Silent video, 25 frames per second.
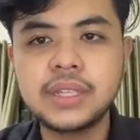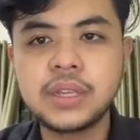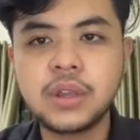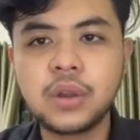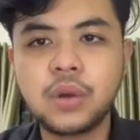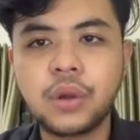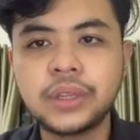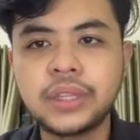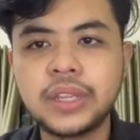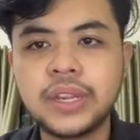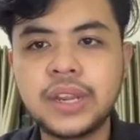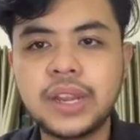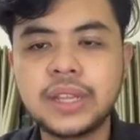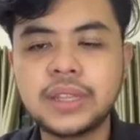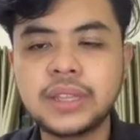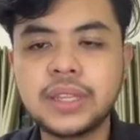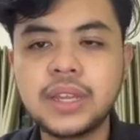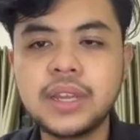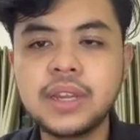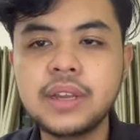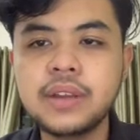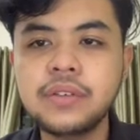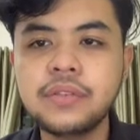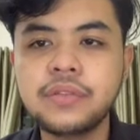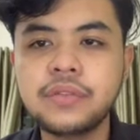quantity
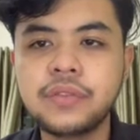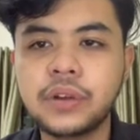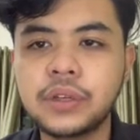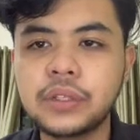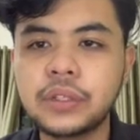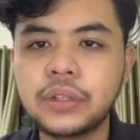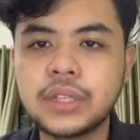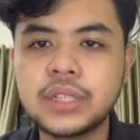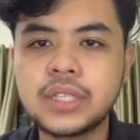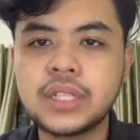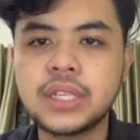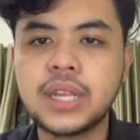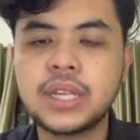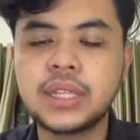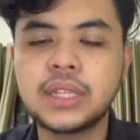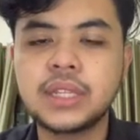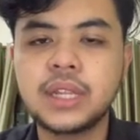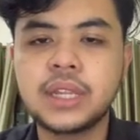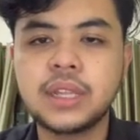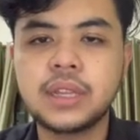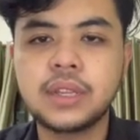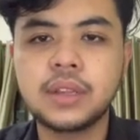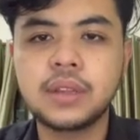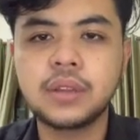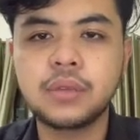data for
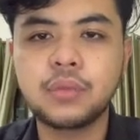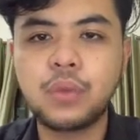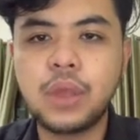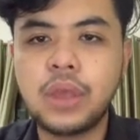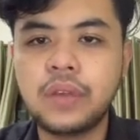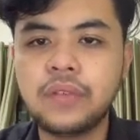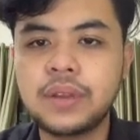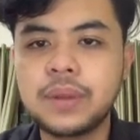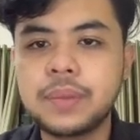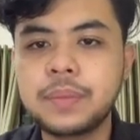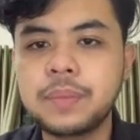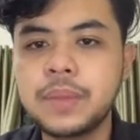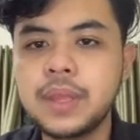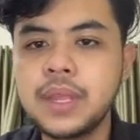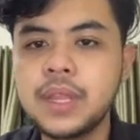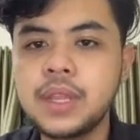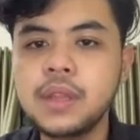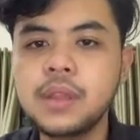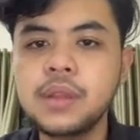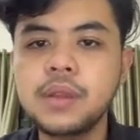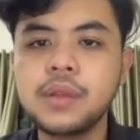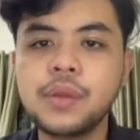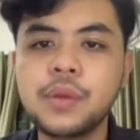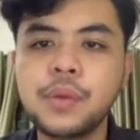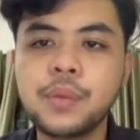2019. We have a mean,
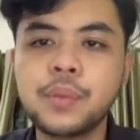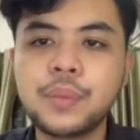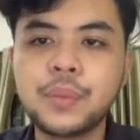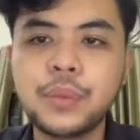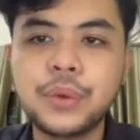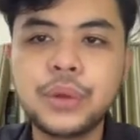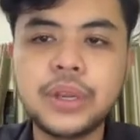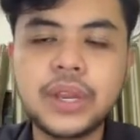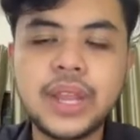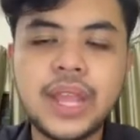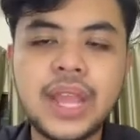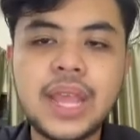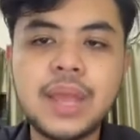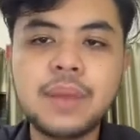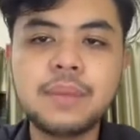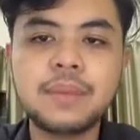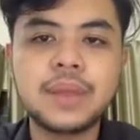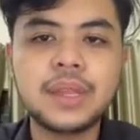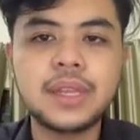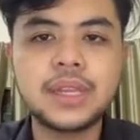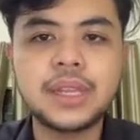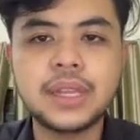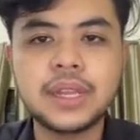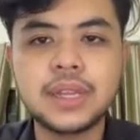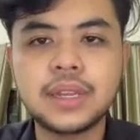mode, and
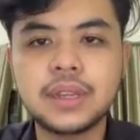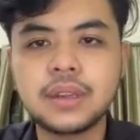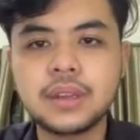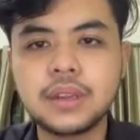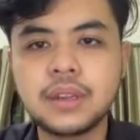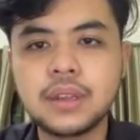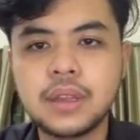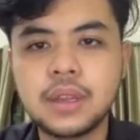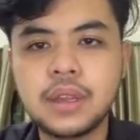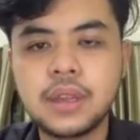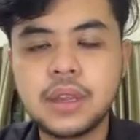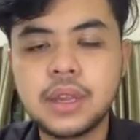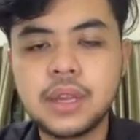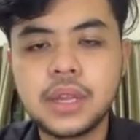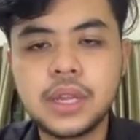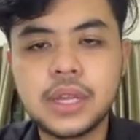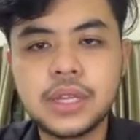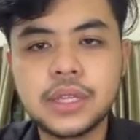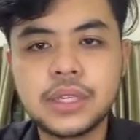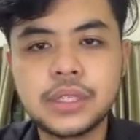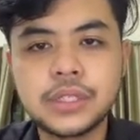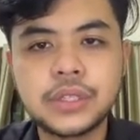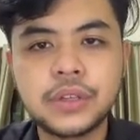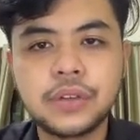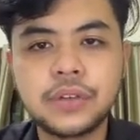median.
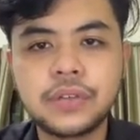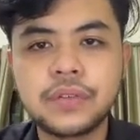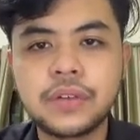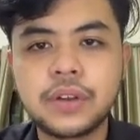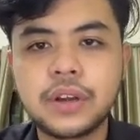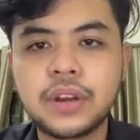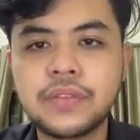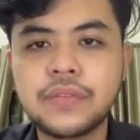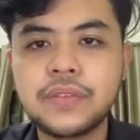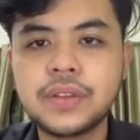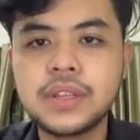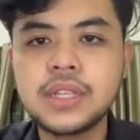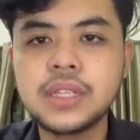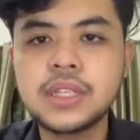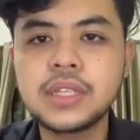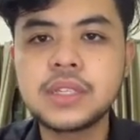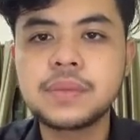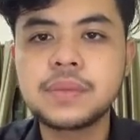So for the first